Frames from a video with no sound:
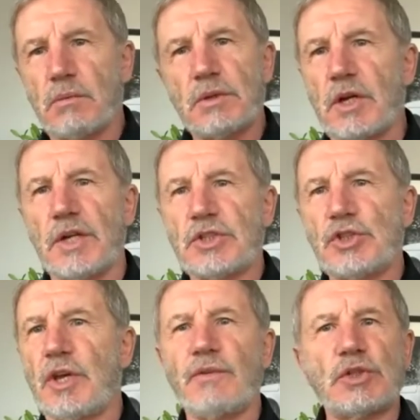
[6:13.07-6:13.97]
Kaiser
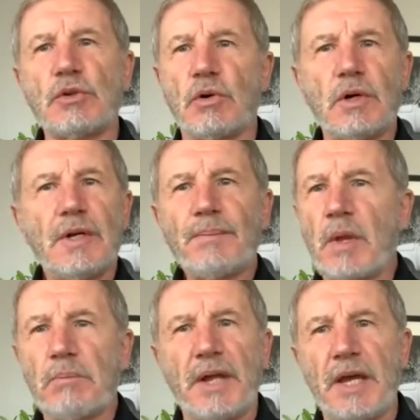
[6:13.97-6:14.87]
Chiefs, or
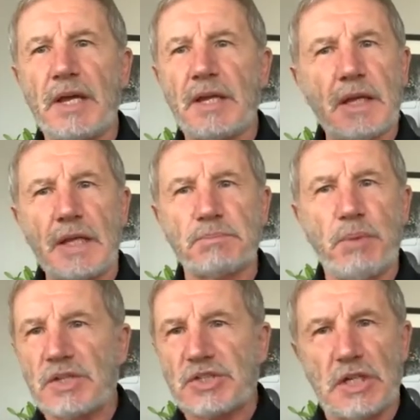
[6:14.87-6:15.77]
played against
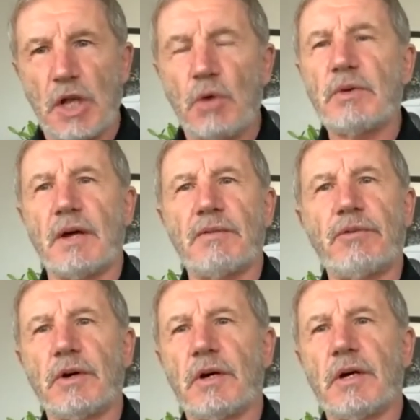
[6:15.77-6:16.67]
Barcelona
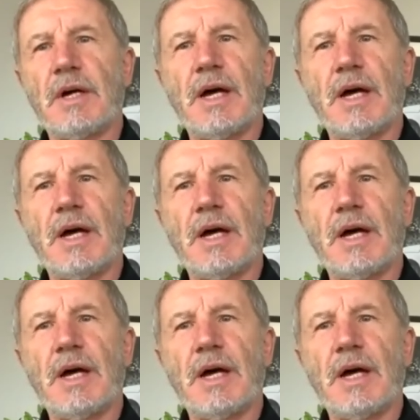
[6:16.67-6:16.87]
for